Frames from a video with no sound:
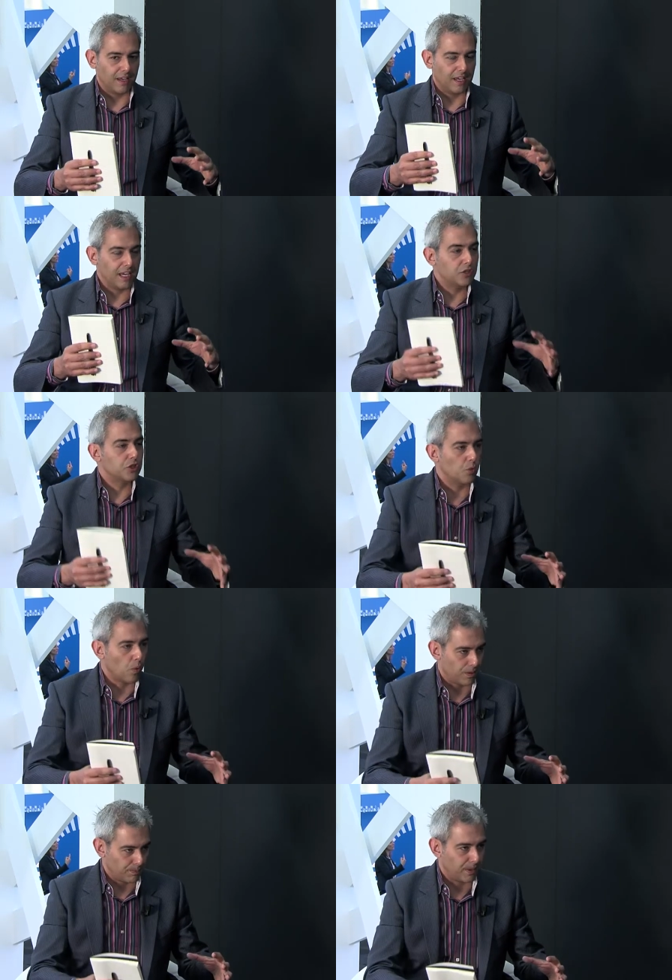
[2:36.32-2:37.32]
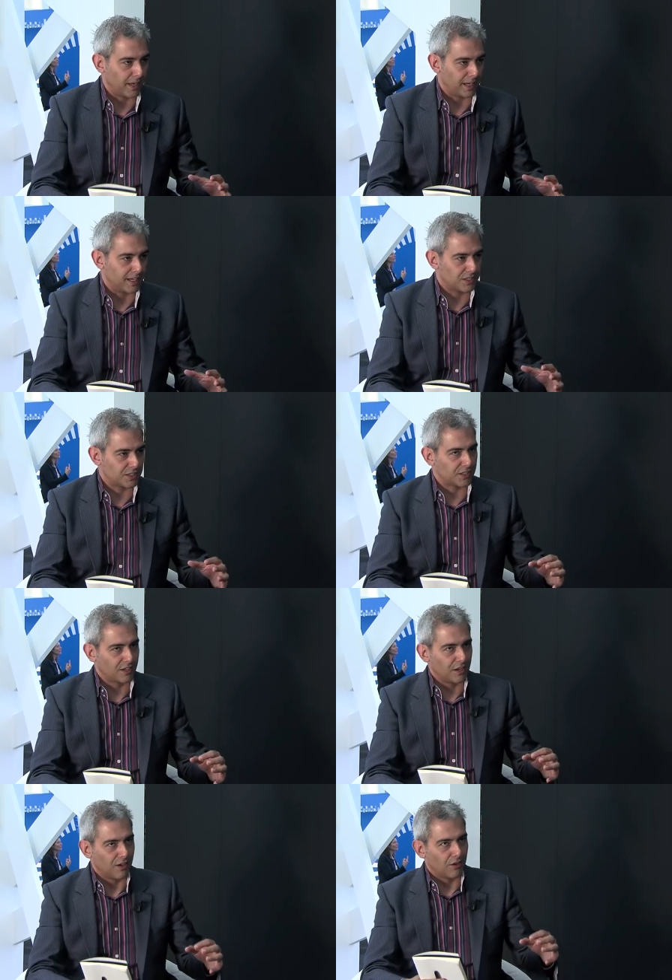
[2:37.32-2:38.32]
into one place,
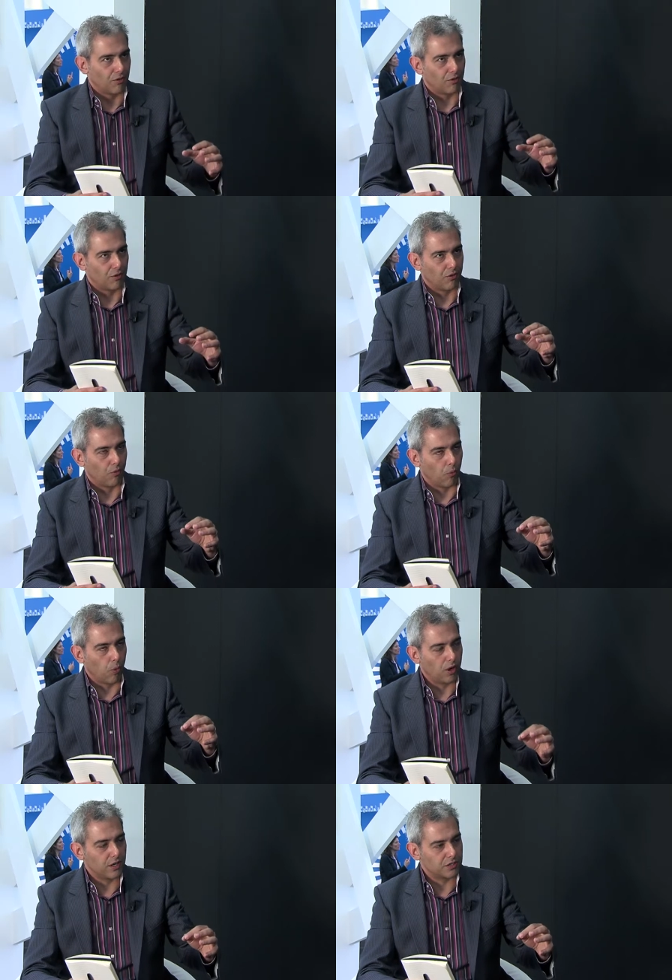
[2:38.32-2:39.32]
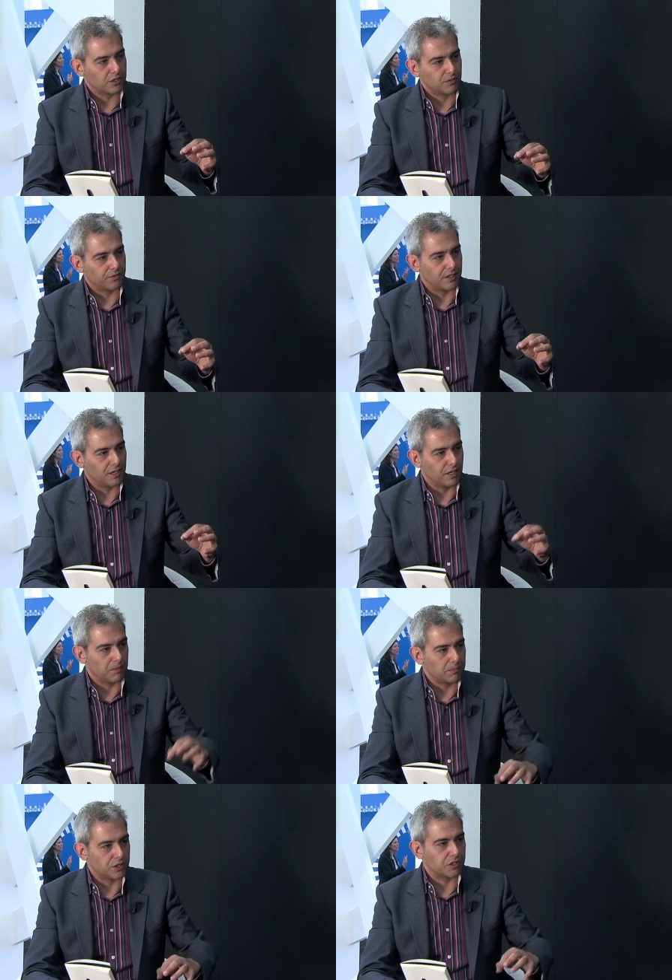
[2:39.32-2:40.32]
what are some of the
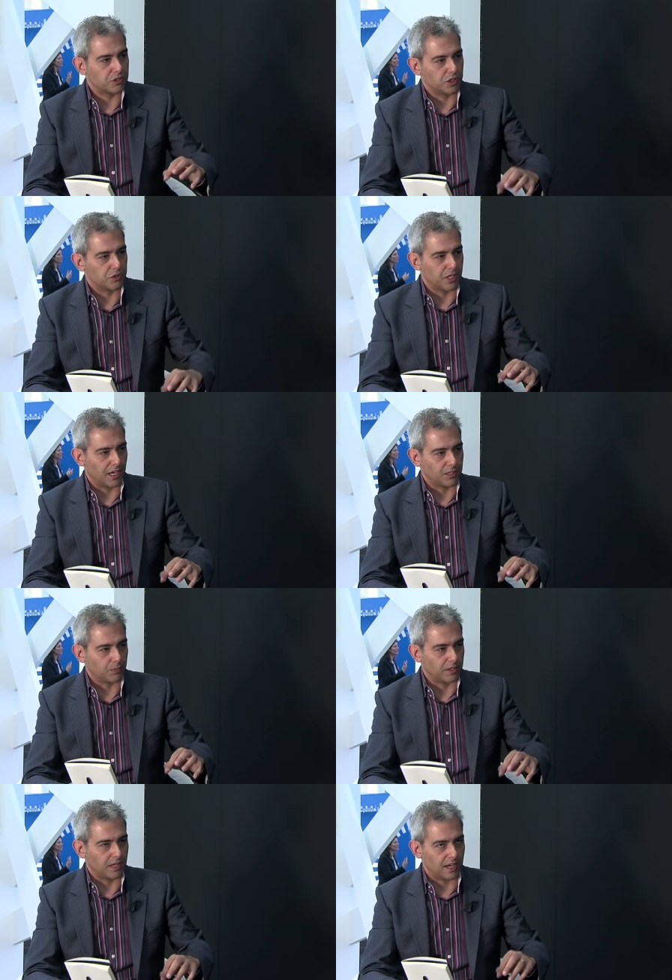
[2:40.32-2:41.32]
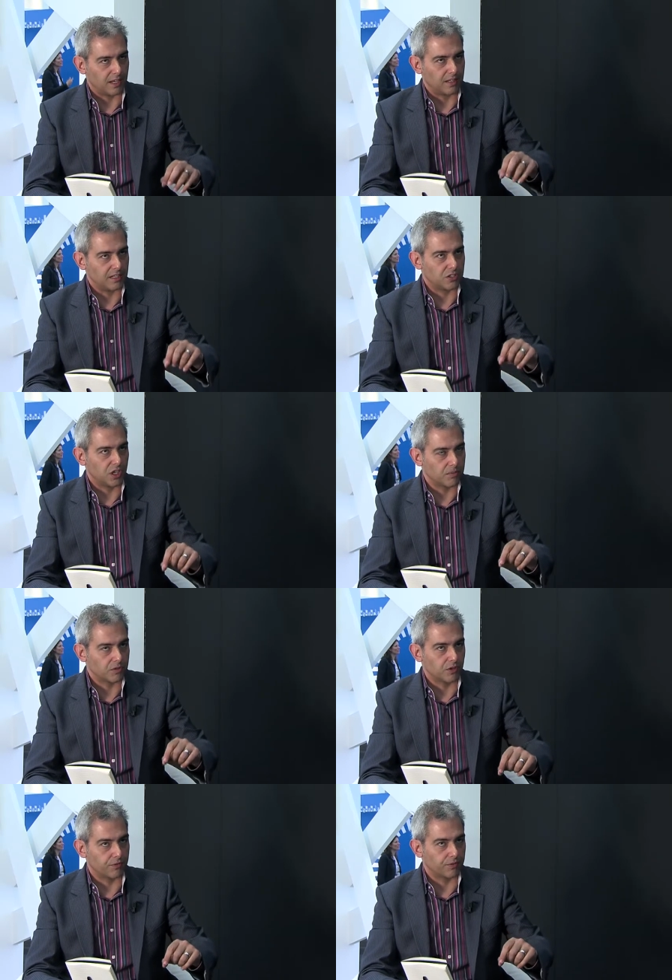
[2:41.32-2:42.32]
numbers associated with that in
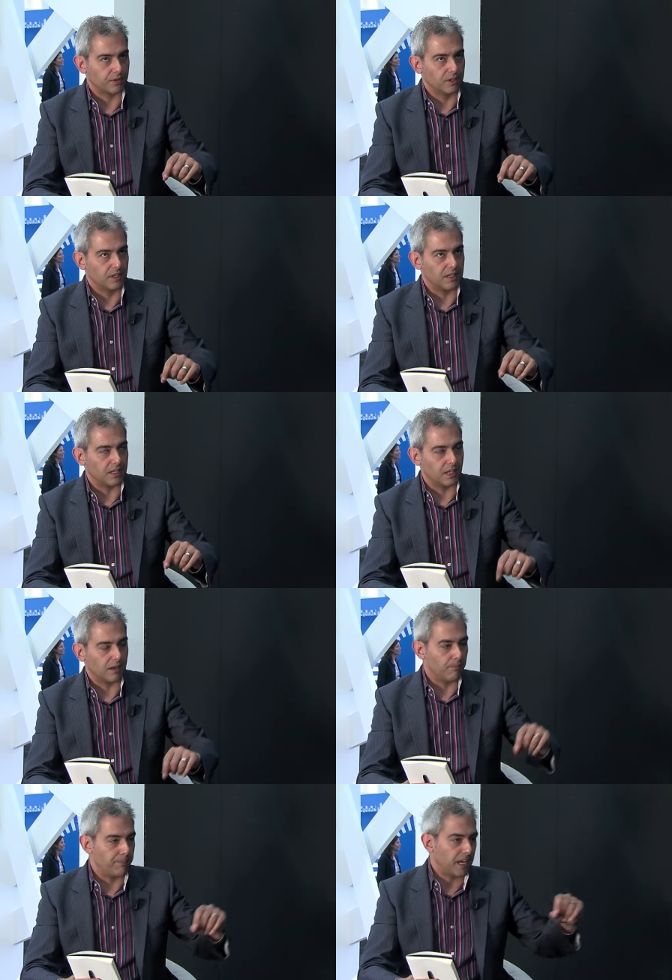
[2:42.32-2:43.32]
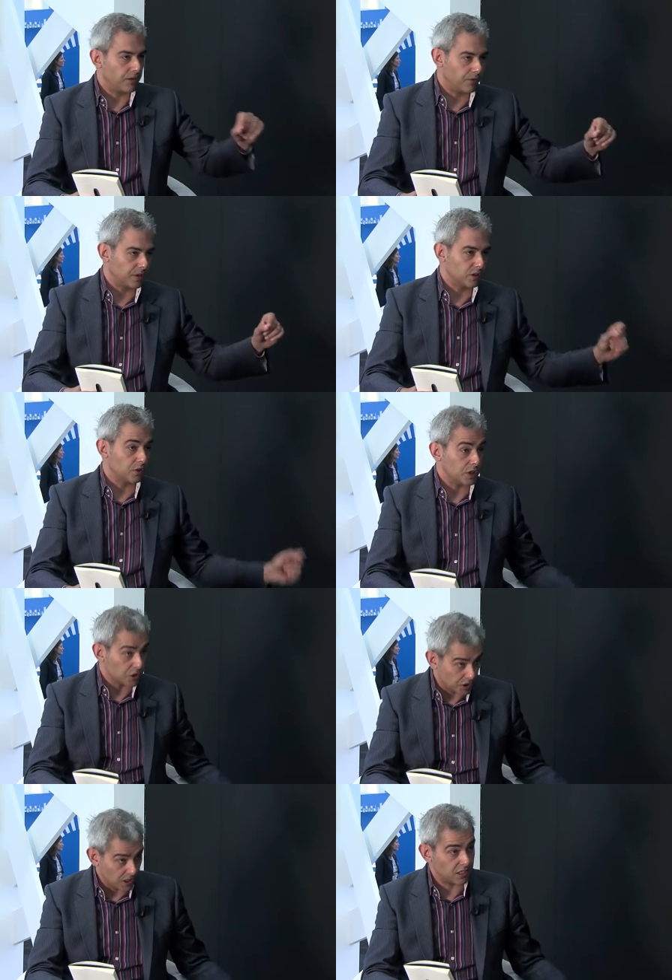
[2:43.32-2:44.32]
terms of the benefit to the
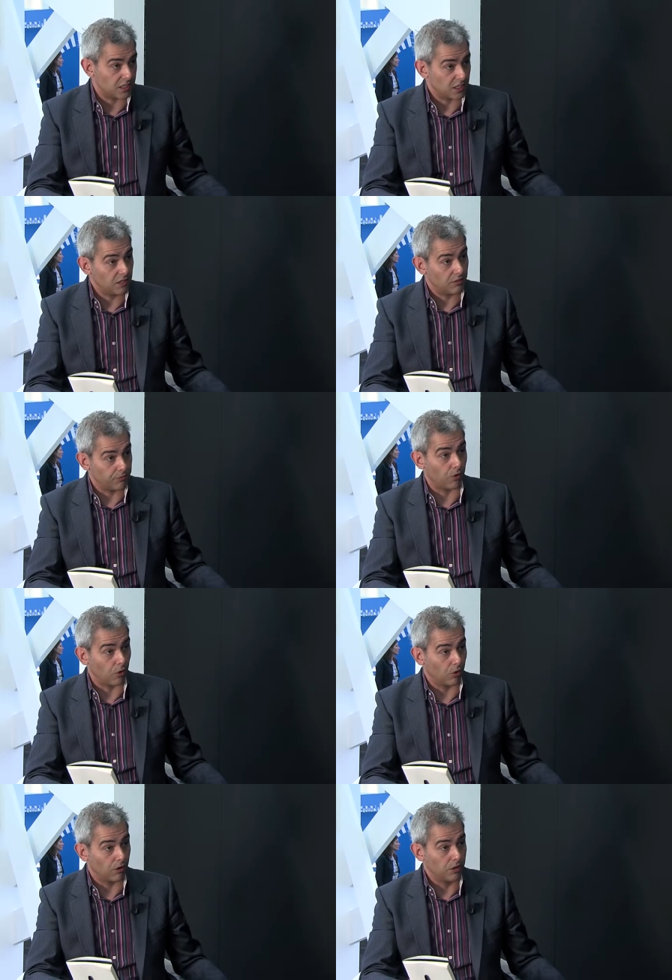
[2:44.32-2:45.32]
utility for